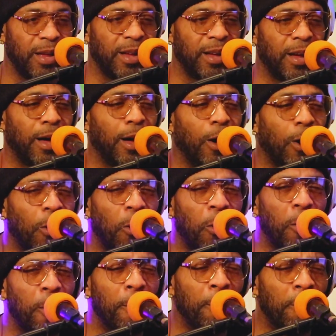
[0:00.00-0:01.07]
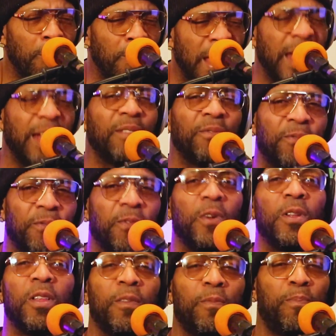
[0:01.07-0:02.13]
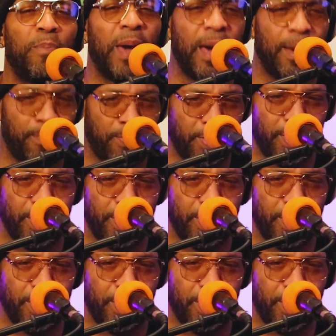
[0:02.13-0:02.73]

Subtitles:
a whole mitten full of pepper,